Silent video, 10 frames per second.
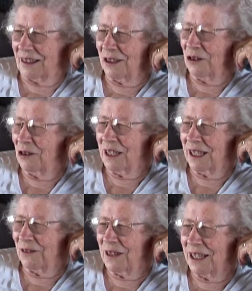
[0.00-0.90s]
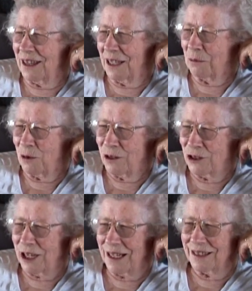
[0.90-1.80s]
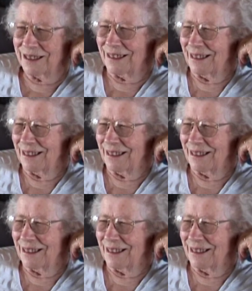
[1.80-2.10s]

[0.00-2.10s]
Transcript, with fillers: Can you think of anything more, Janice?